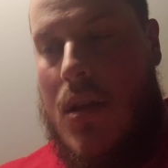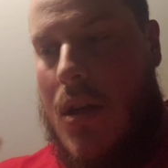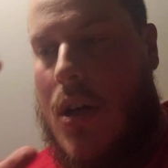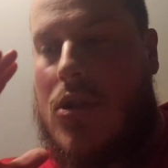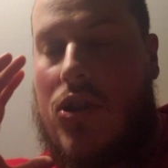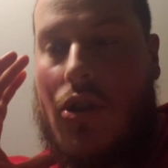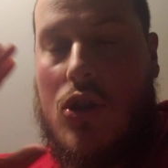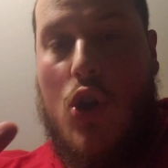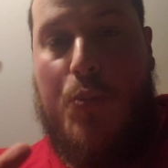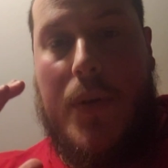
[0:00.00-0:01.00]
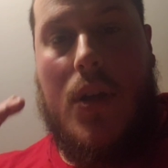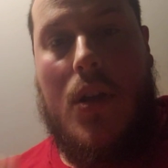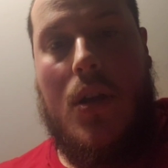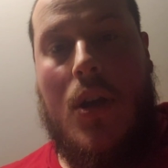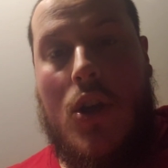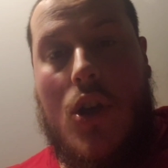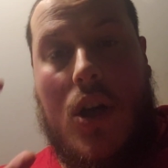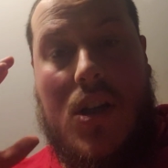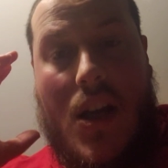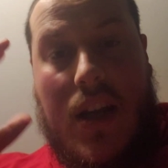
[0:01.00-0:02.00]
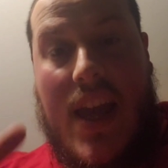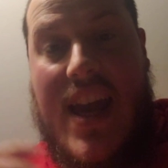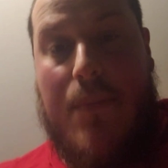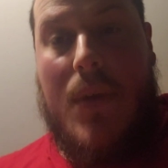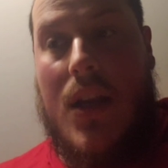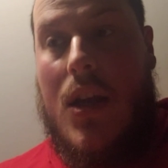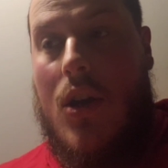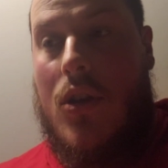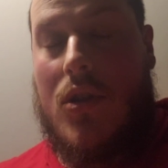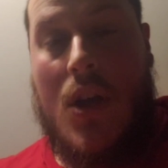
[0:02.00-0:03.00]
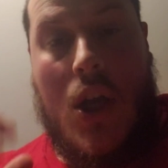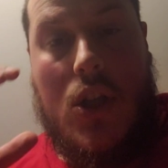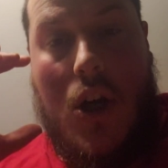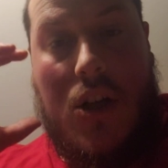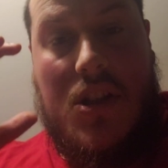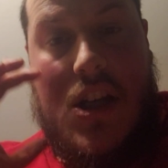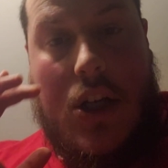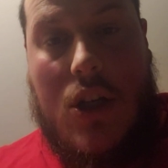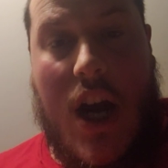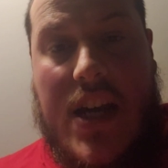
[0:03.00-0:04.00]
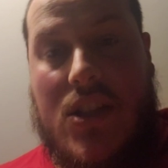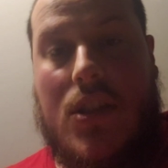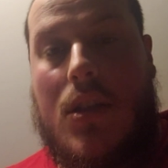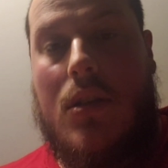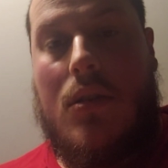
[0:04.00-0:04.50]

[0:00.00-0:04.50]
Y'all stupid. Y'all in the caveman ears. Y'all need Christ.